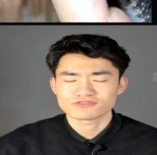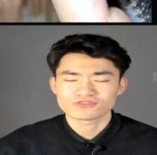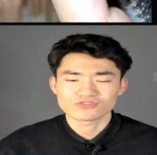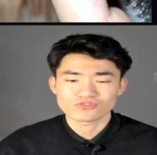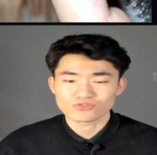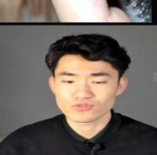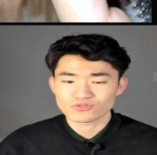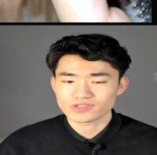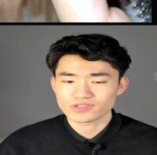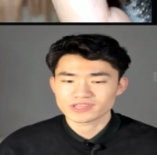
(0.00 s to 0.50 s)

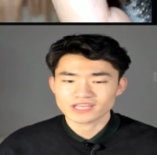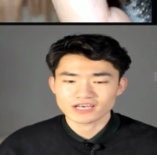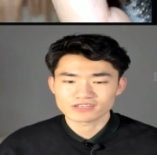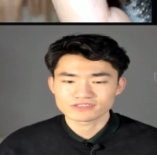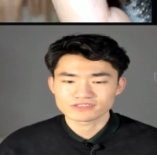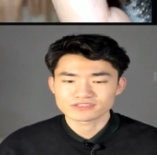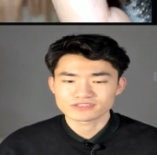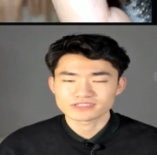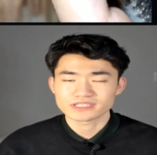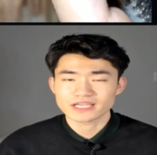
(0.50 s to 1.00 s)

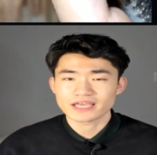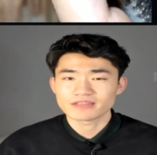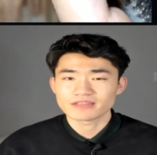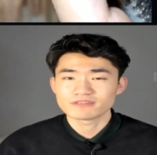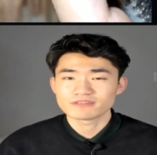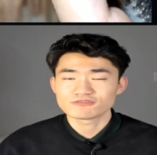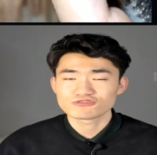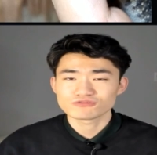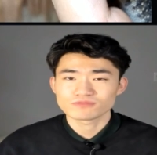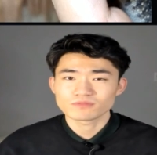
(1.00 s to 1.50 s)
3,000.
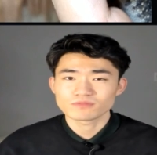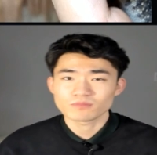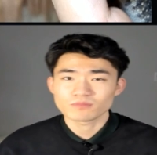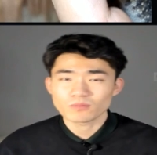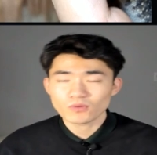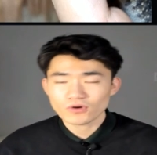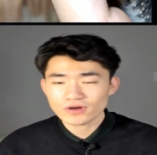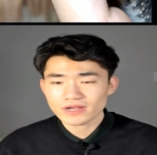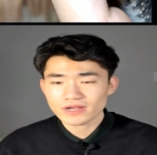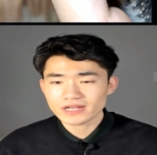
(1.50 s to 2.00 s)
And
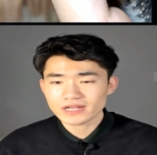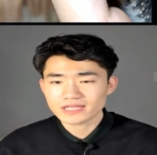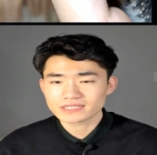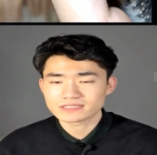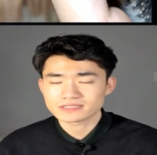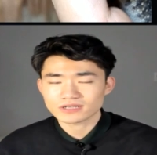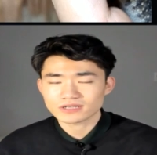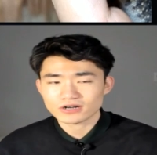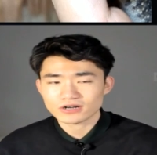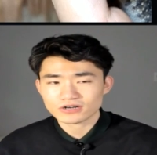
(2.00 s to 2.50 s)
more it is
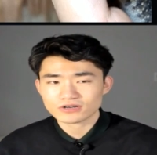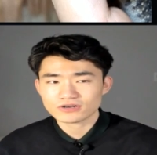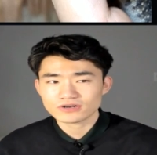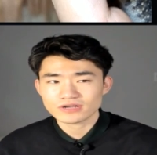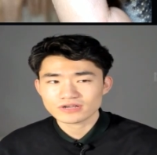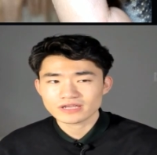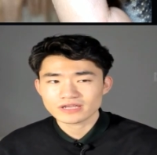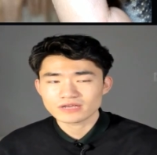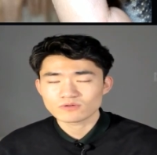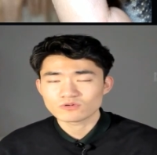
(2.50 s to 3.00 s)

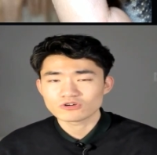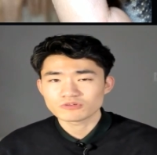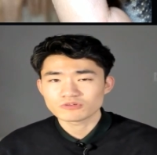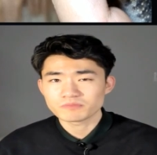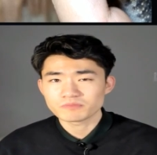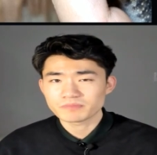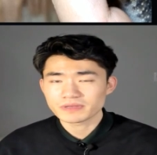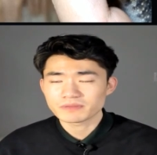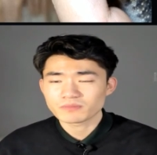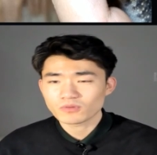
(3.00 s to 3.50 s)
darker, it will
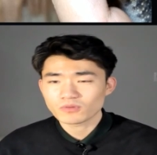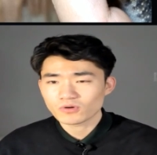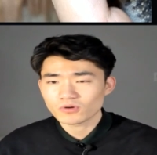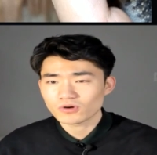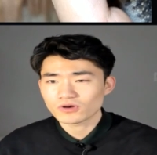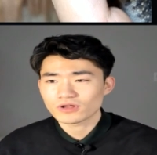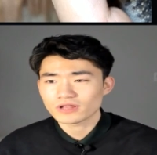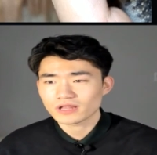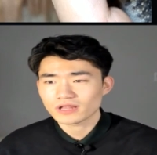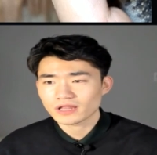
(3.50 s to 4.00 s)
be
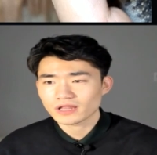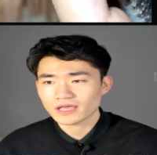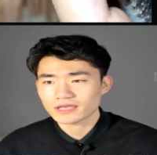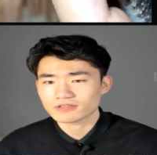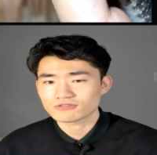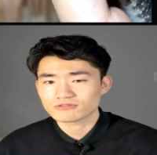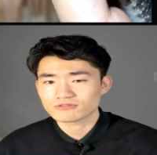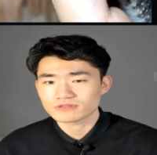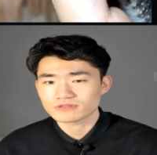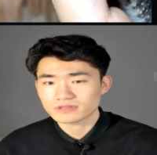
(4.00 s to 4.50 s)
more
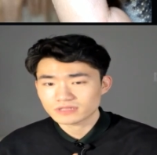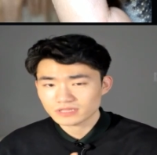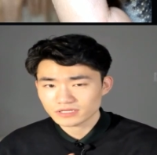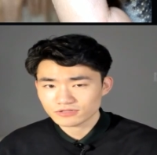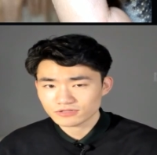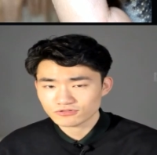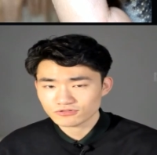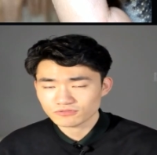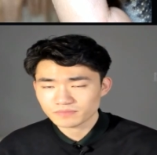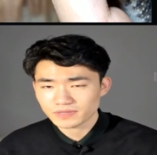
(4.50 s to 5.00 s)
likely
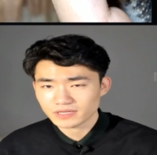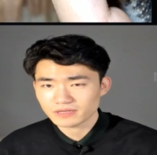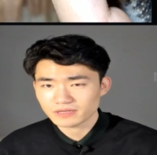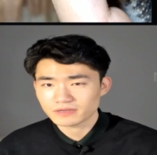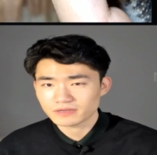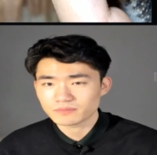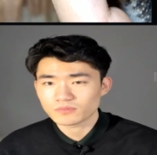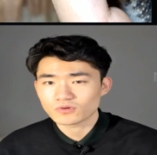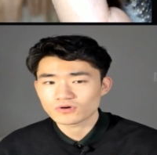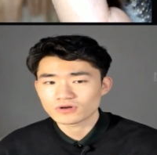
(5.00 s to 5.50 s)
to
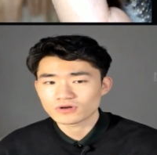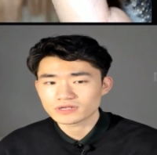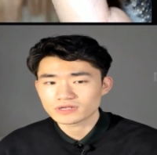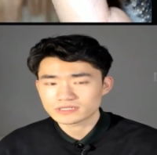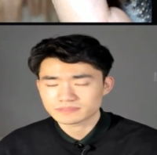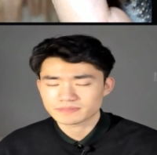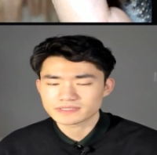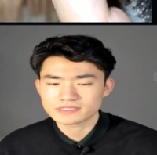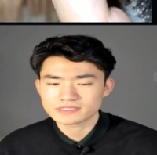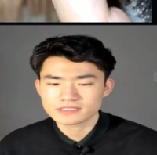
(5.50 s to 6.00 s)
be more
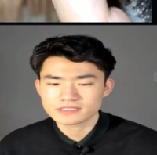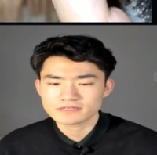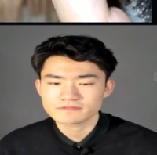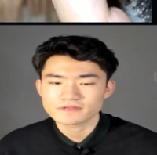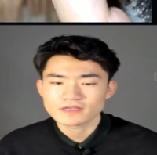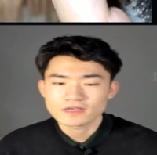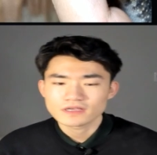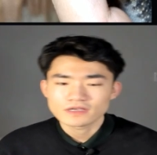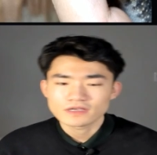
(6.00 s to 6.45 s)
expensive.